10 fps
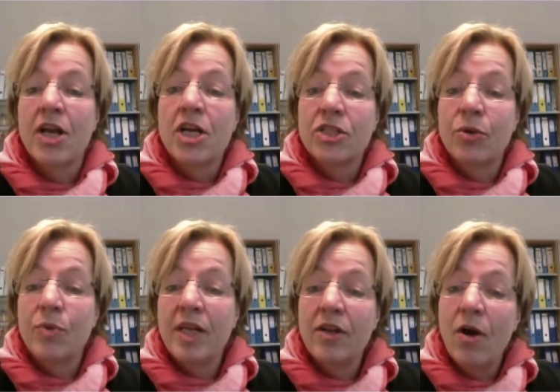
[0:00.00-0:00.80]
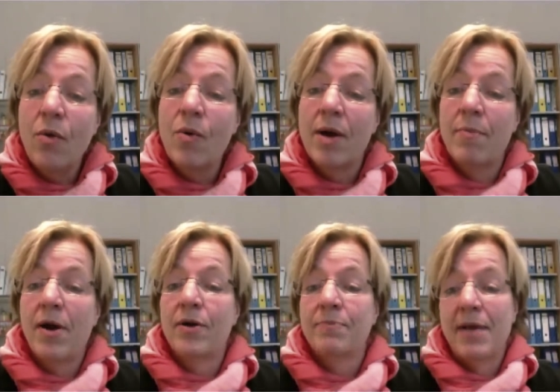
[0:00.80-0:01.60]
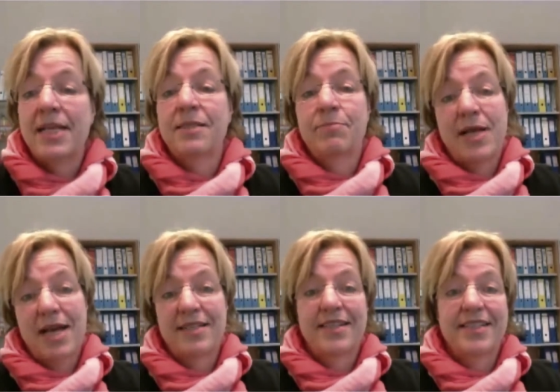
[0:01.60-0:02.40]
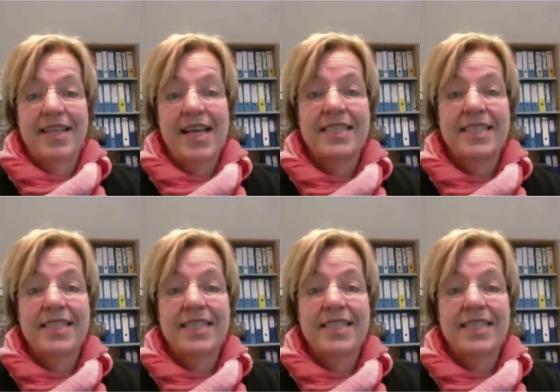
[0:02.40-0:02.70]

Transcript: So we know about best practices.